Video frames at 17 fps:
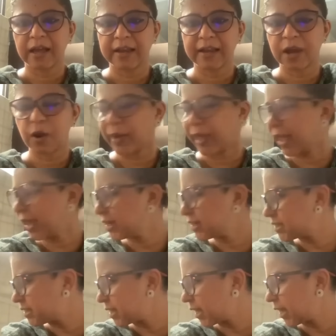Now
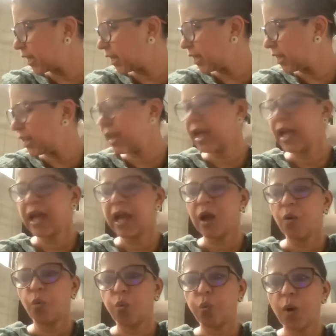exhale.
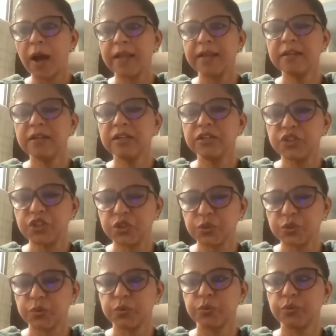1,
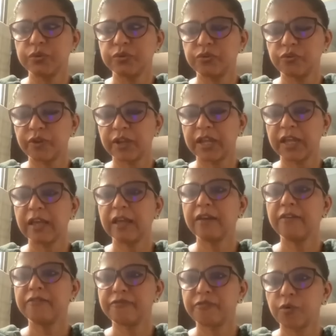2, 3,
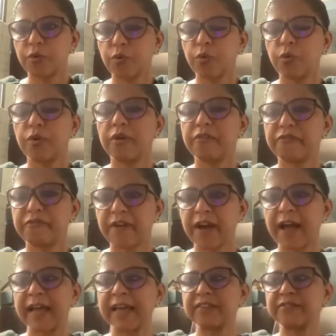4,
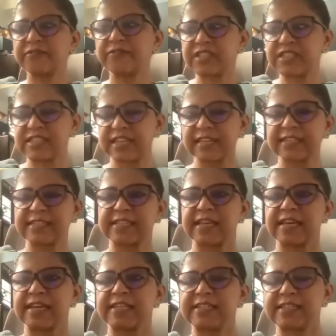5, 6,
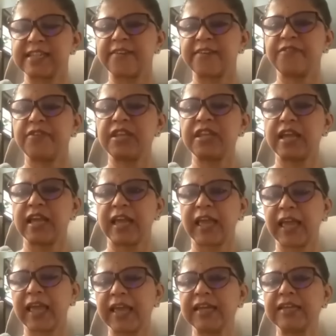7,
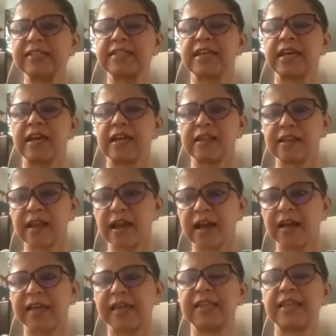8,
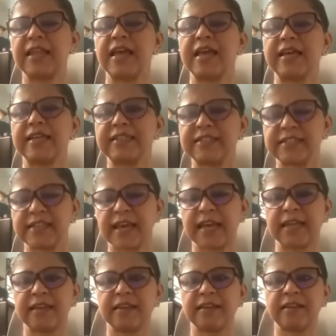9,
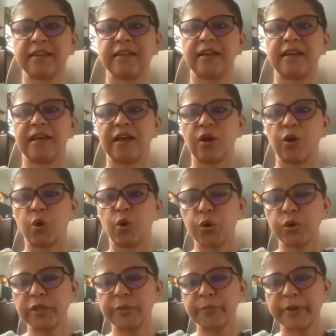10.
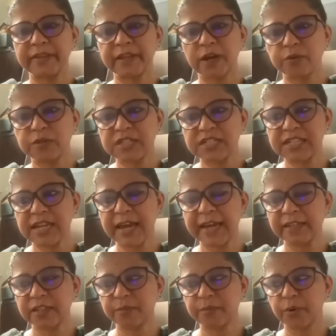Hold the breath
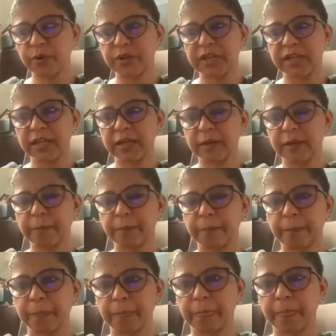outside the body.
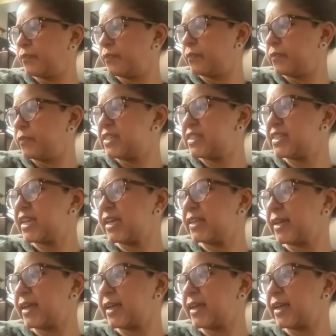Stay